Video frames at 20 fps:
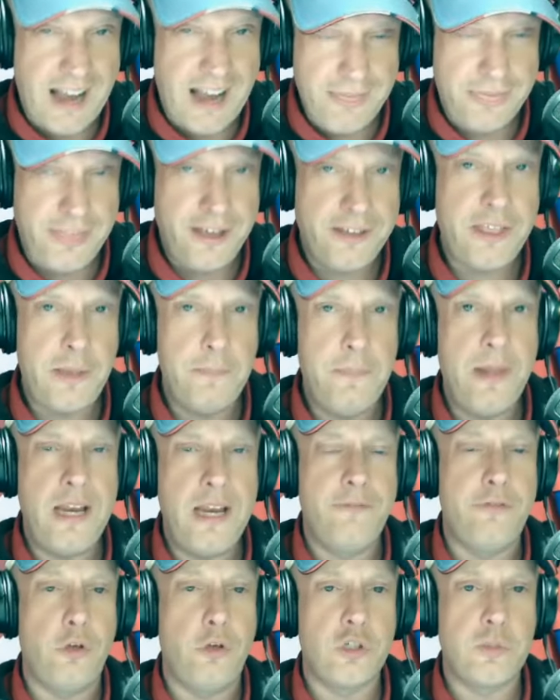I think that
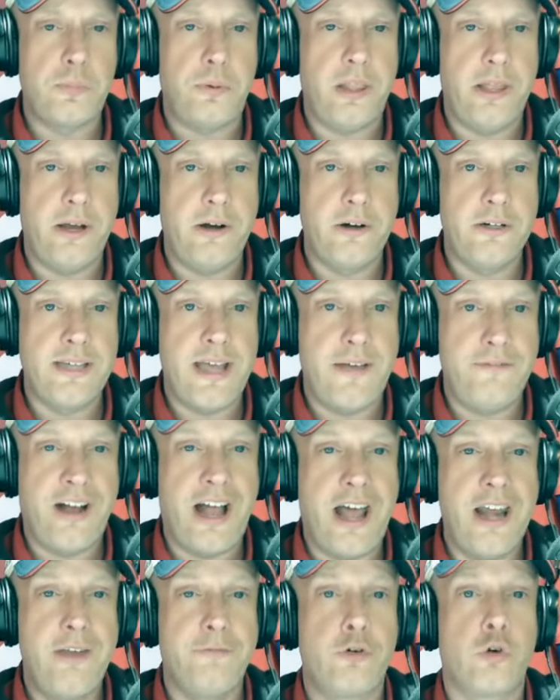many of those players have
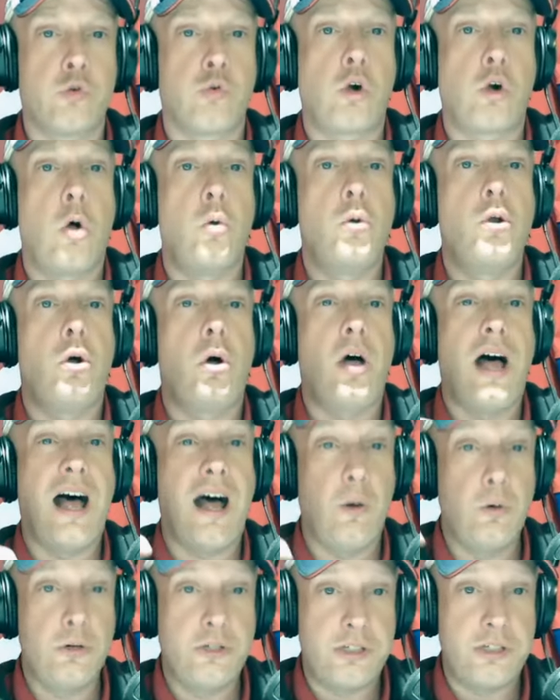kind of grown
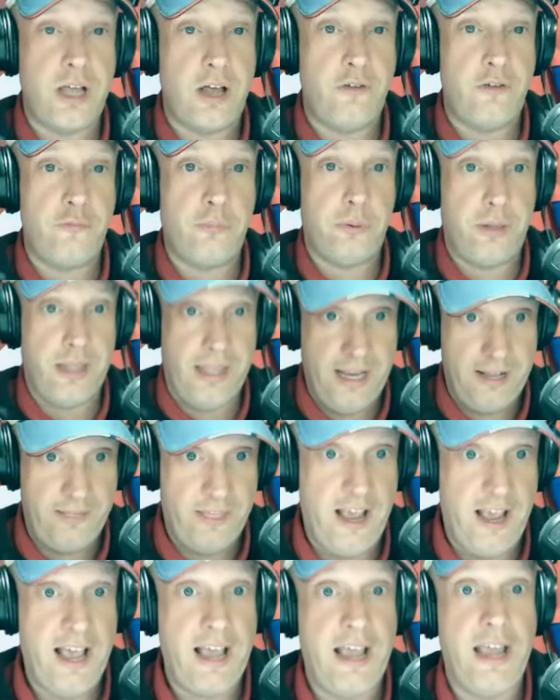out of playing
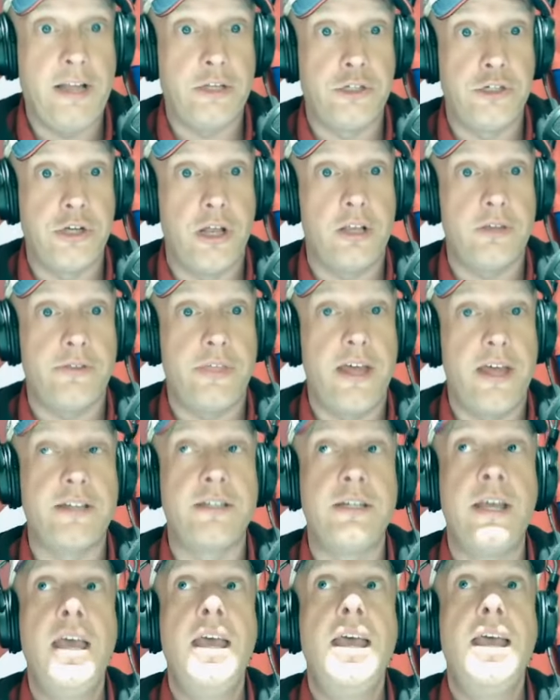in the AHL.
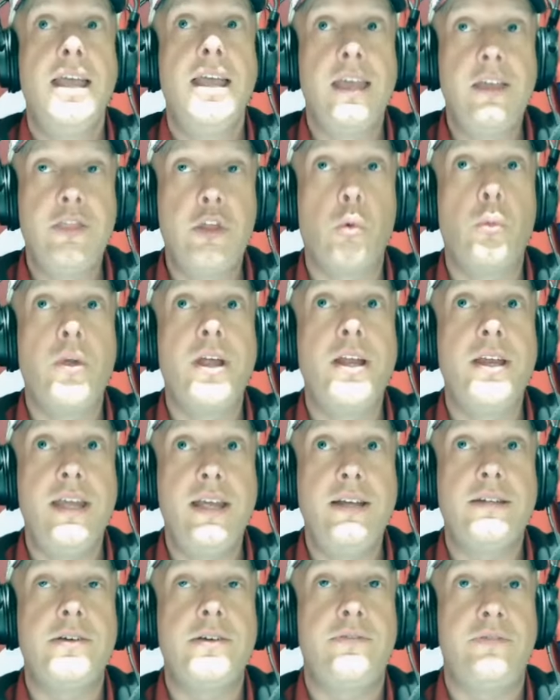That either we
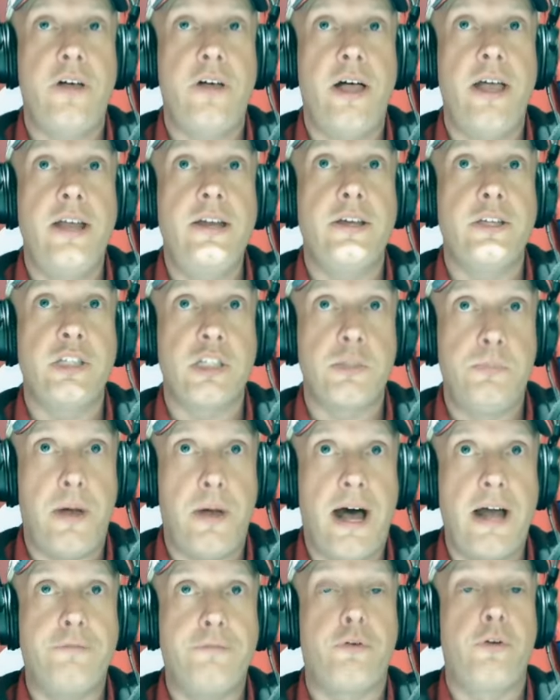need to find a
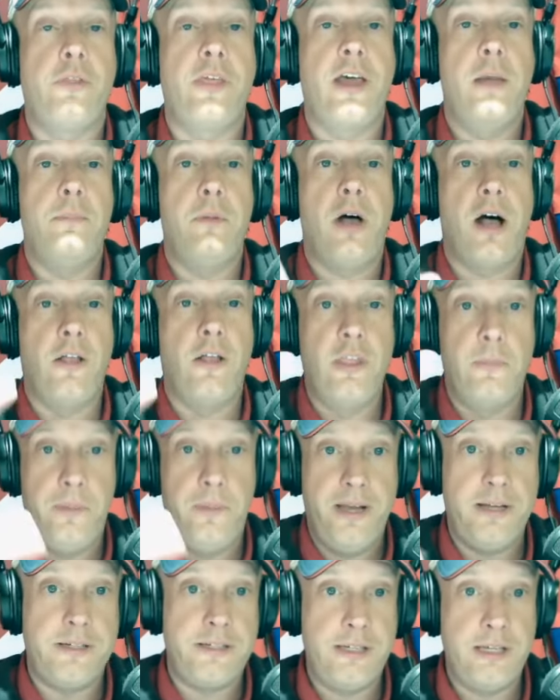spot for them on the
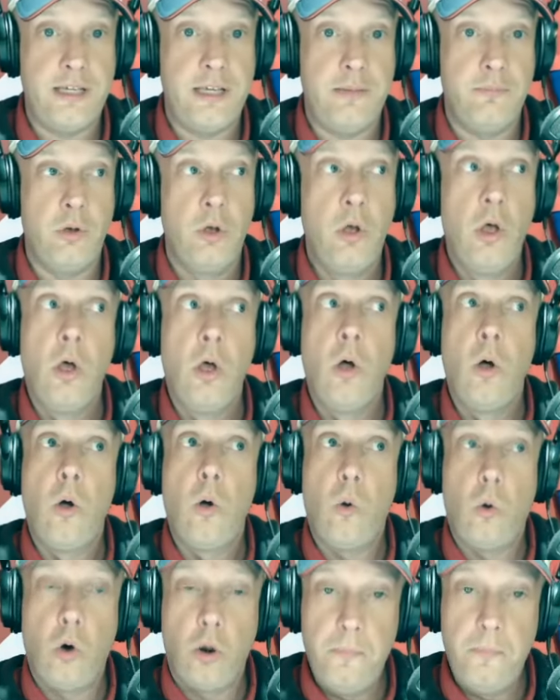big team,
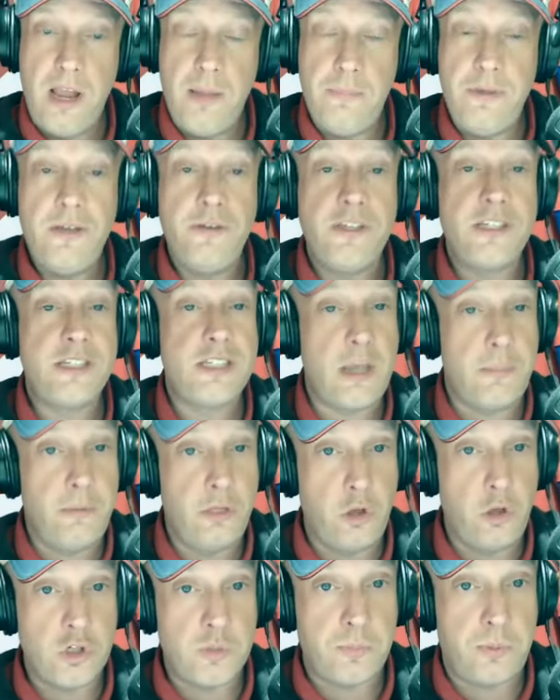or maybe some
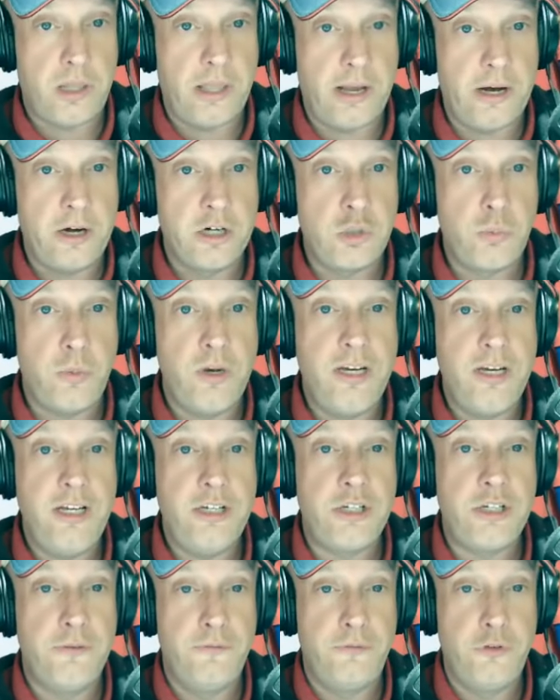of those players we
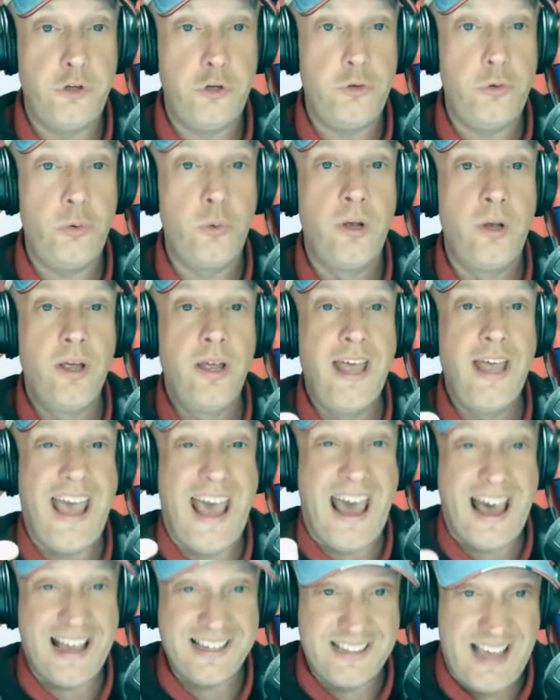need to view
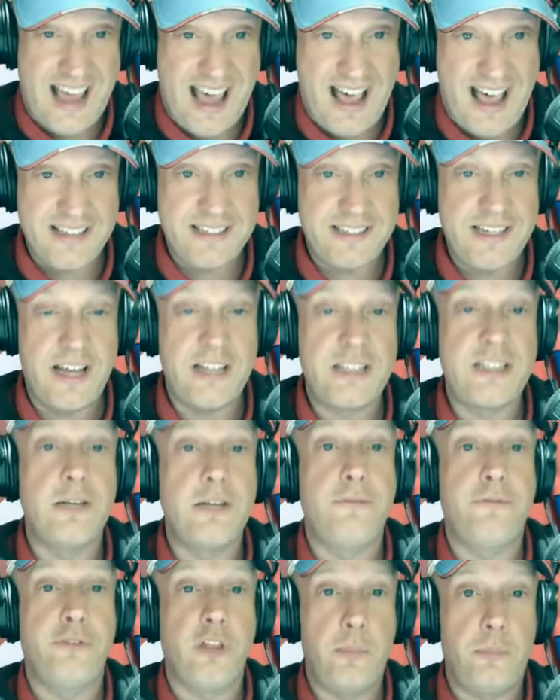as assets
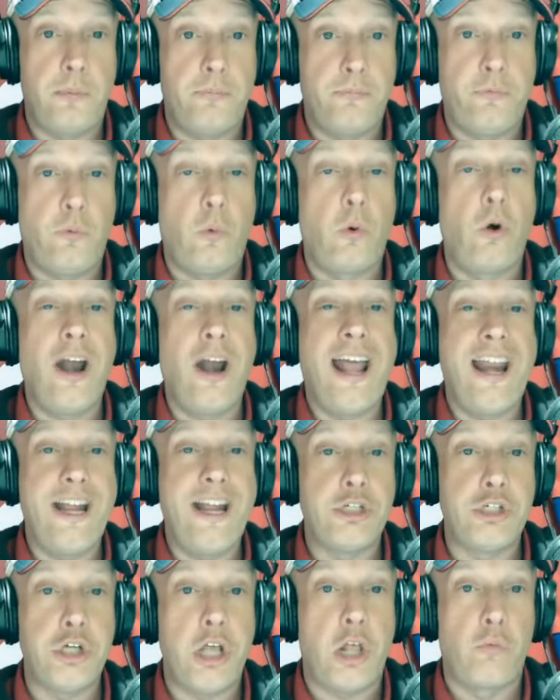and flip them for
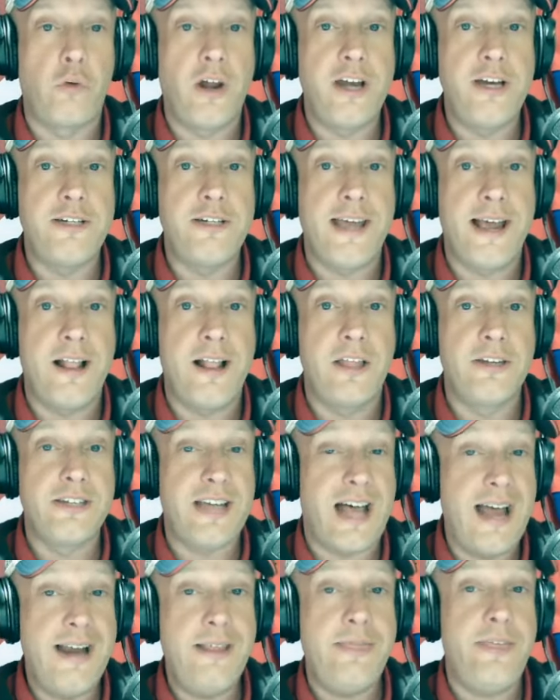NHL ready
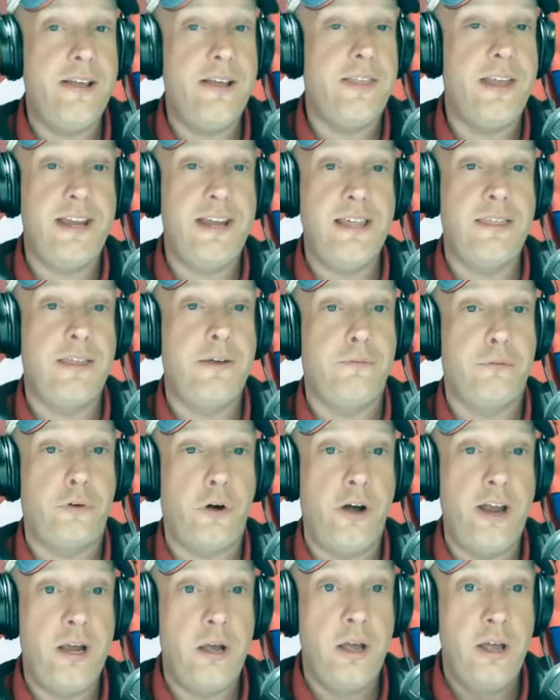talent. I think that Ethen
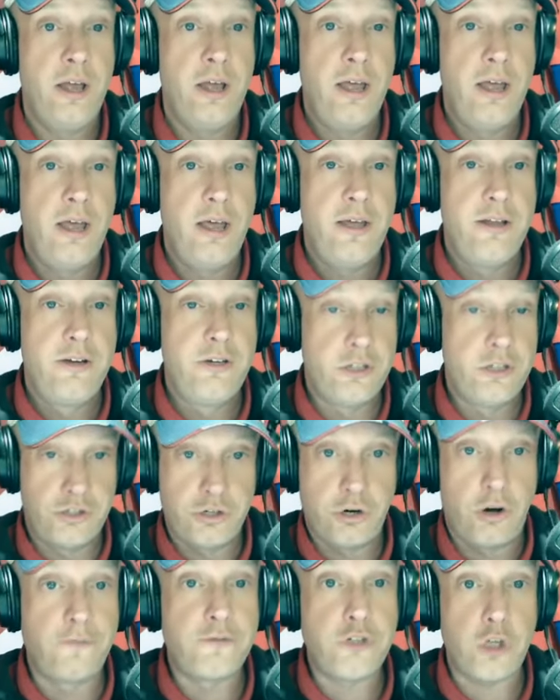Frank
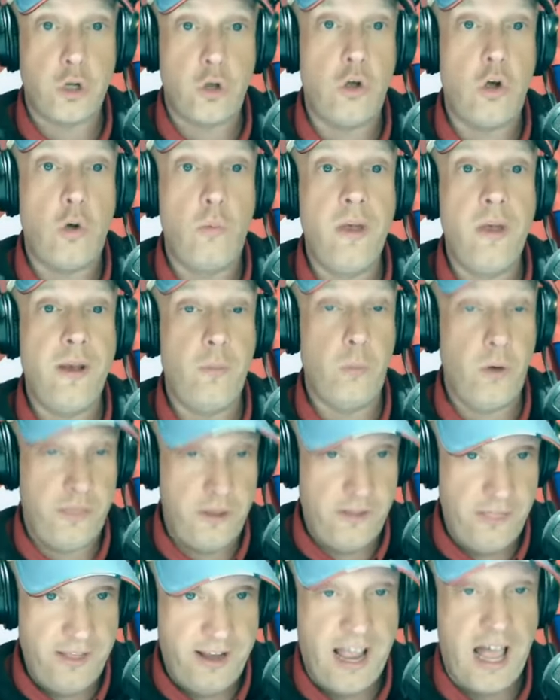deserves a home
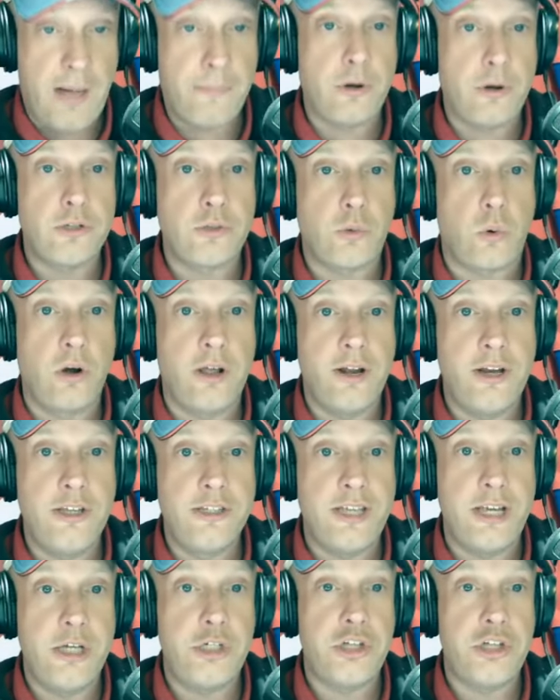within the Capitals
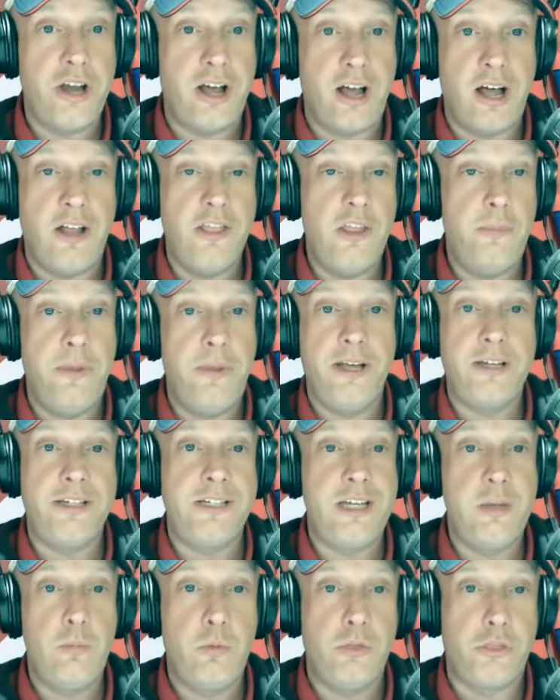organization on the big
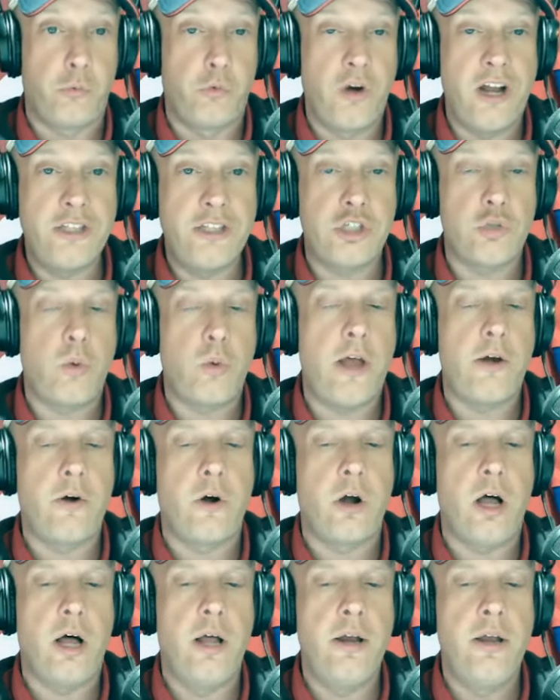team with the red
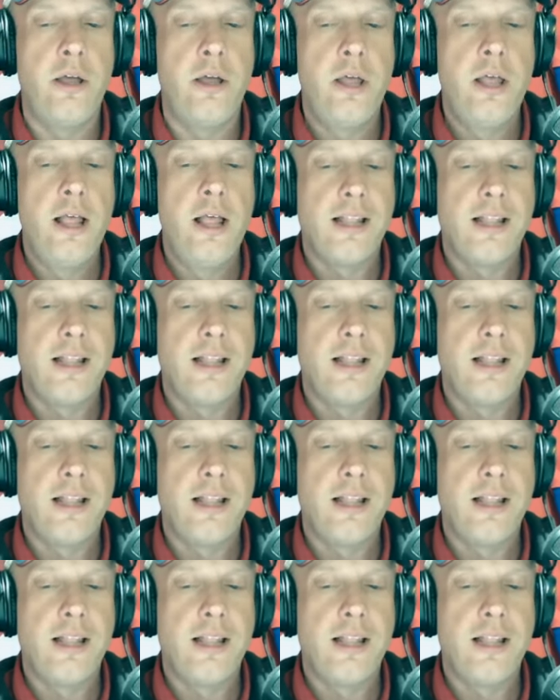sweater on.